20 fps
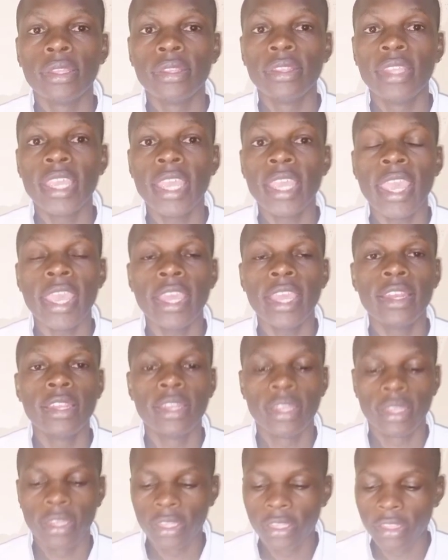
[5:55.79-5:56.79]
they had
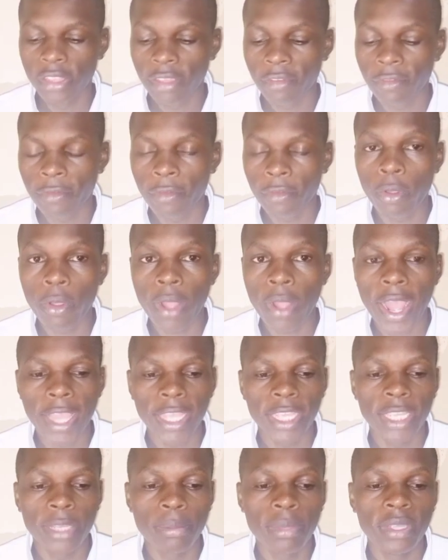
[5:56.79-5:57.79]
the four
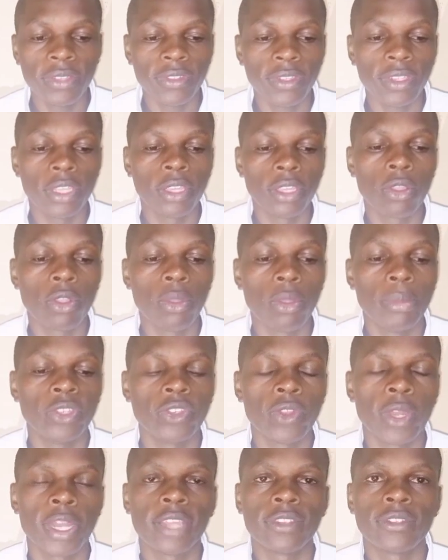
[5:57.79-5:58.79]
IEBC
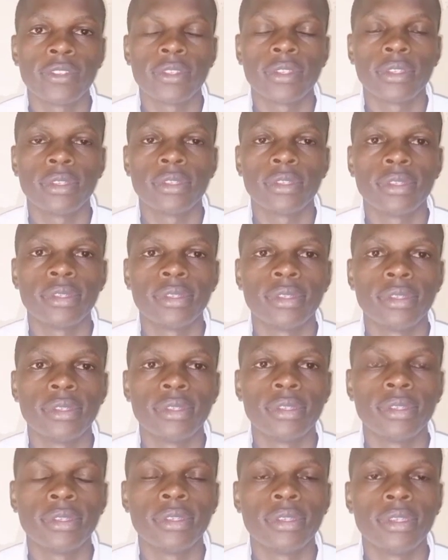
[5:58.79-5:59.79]
commissioners.
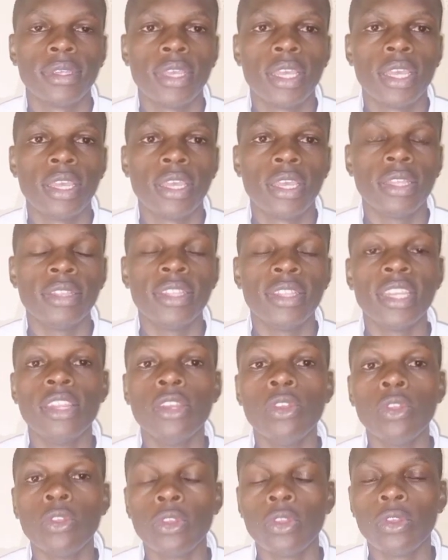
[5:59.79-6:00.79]
They
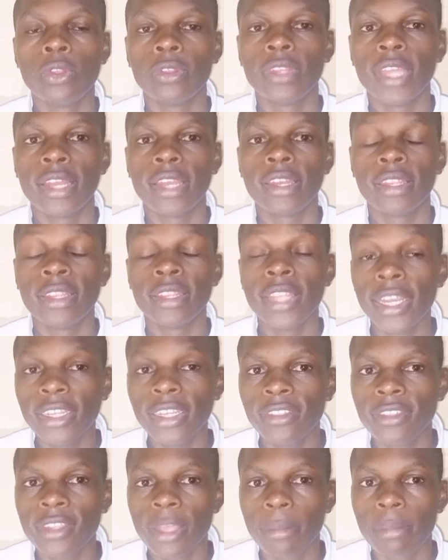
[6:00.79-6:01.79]
did not know that.
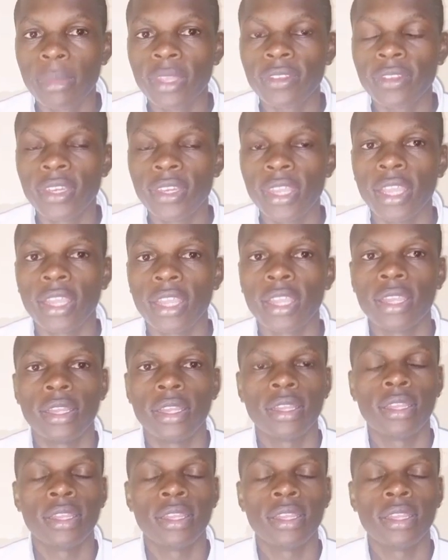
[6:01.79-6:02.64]
That is the mistake